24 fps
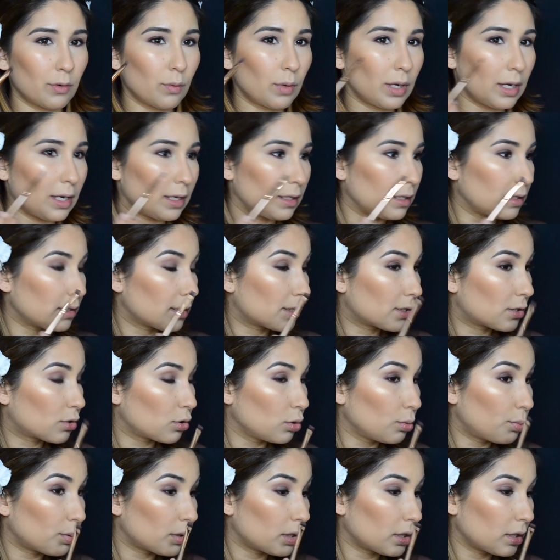want
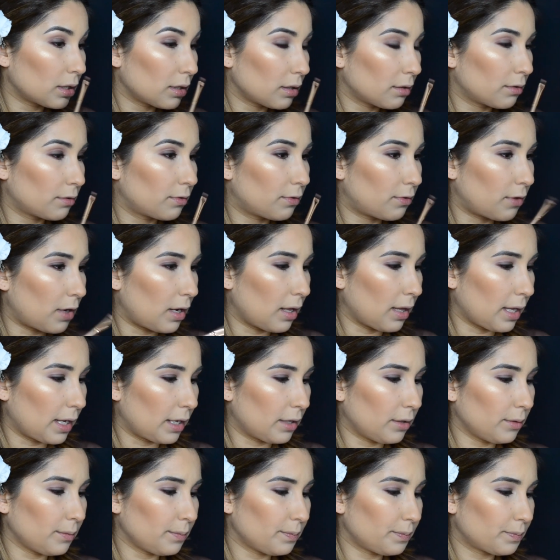super
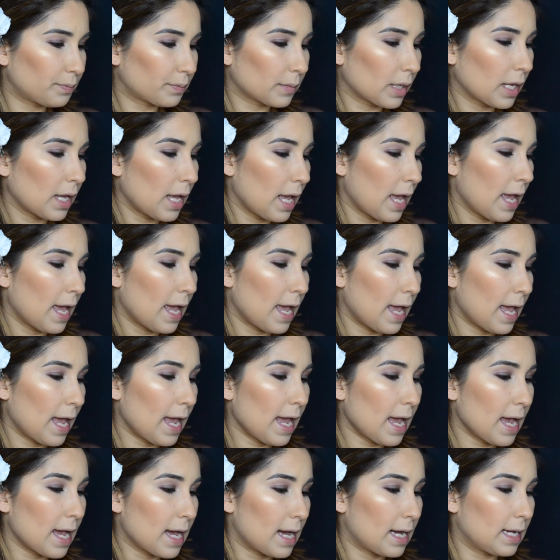fallout.
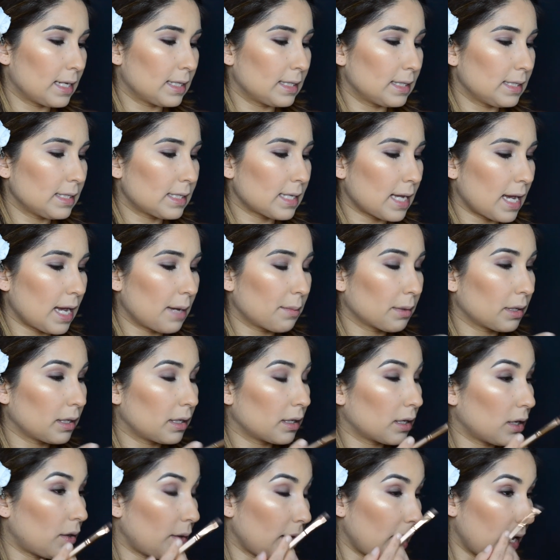And I'm gonna
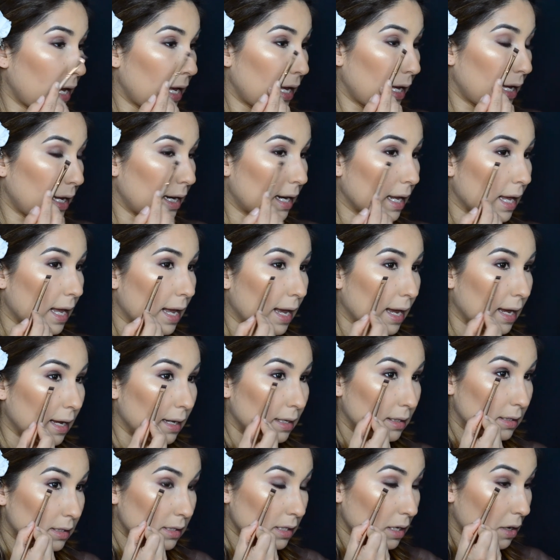go ahead
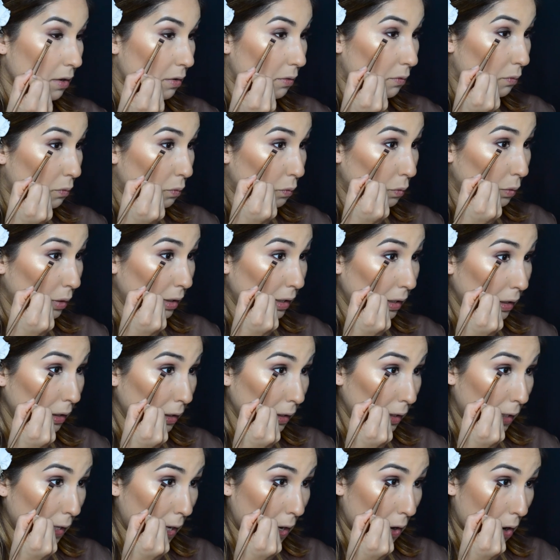and really
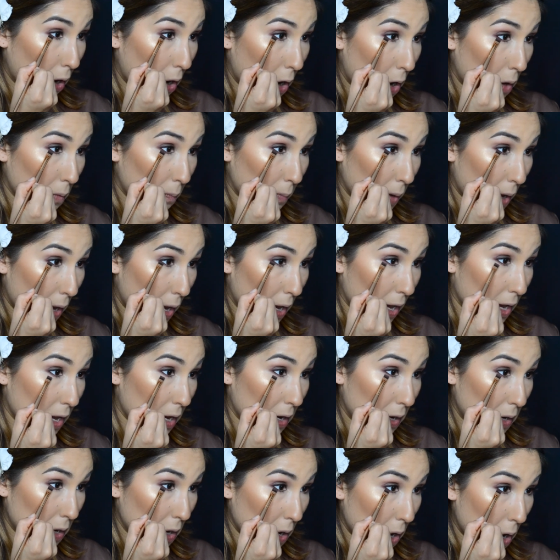get up
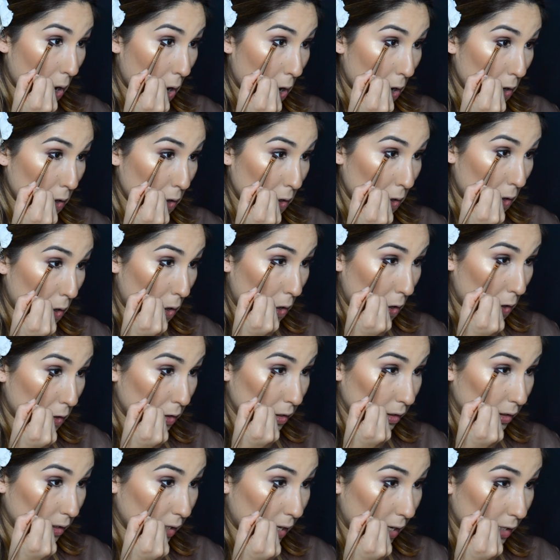and under the
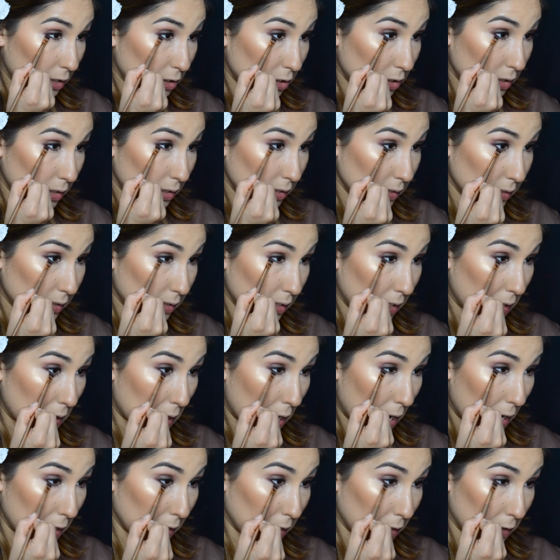lashes. Like,
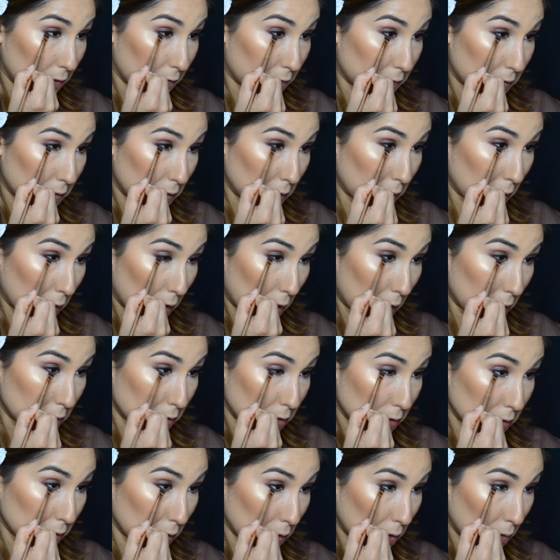I lifted the
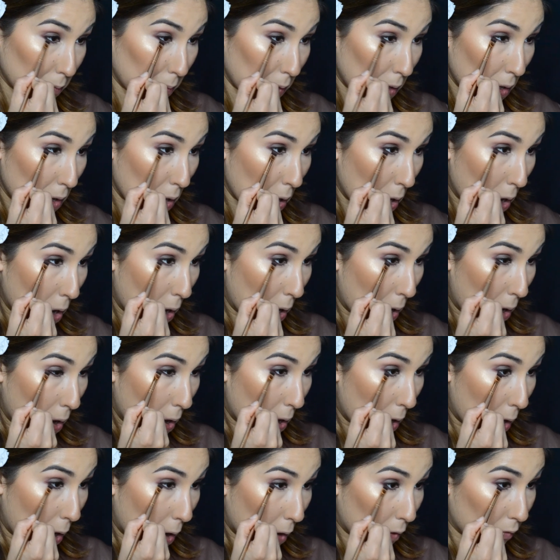lashes a little bit
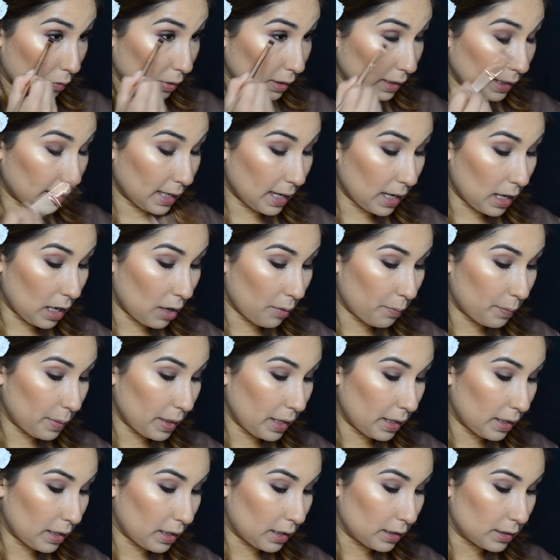and really get up
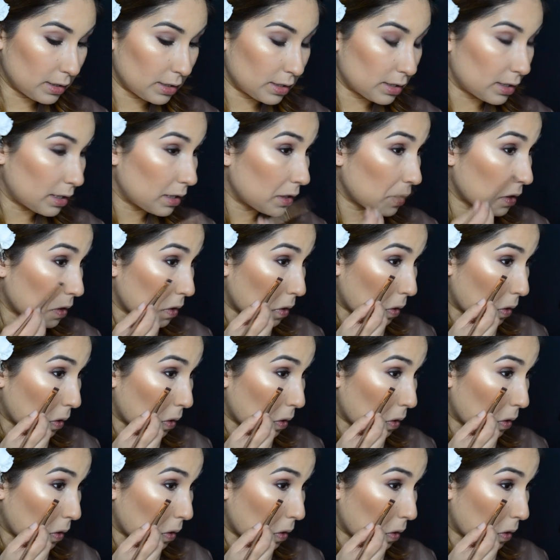and under.